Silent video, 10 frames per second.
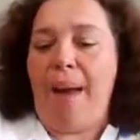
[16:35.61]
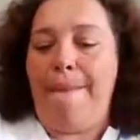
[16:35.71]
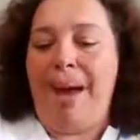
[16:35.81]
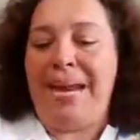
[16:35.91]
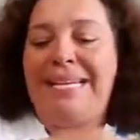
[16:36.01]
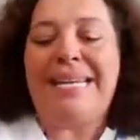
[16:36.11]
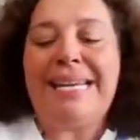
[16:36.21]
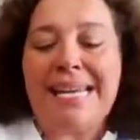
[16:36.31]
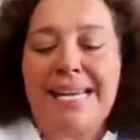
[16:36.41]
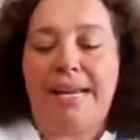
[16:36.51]
my
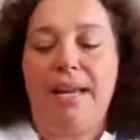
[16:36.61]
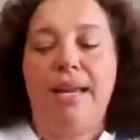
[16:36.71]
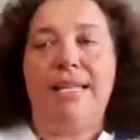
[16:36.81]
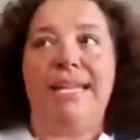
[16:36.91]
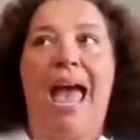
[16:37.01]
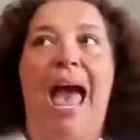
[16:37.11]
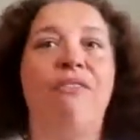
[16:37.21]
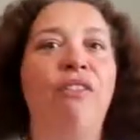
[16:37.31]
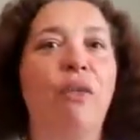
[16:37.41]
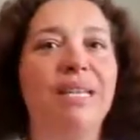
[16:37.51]
need to have
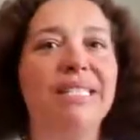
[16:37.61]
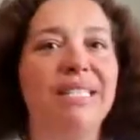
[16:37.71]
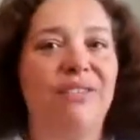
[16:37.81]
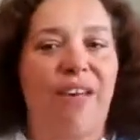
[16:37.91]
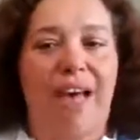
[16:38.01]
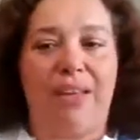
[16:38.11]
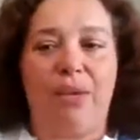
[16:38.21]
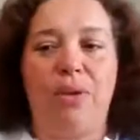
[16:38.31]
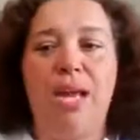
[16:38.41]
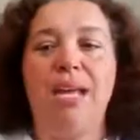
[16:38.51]
a voice that's
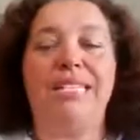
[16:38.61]
valued,